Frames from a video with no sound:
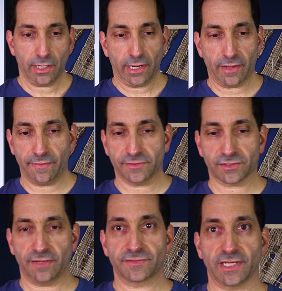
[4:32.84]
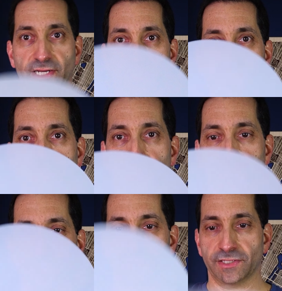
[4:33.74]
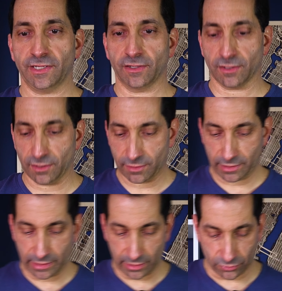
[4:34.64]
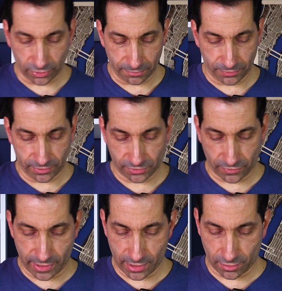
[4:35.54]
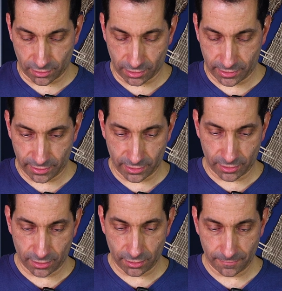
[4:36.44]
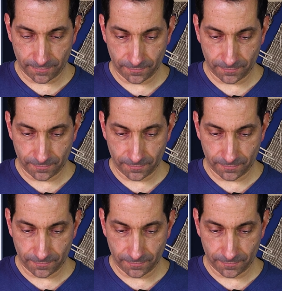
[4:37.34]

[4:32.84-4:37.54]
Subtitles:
And this leaves a sticky surface here, and we're going to put this right down onto here.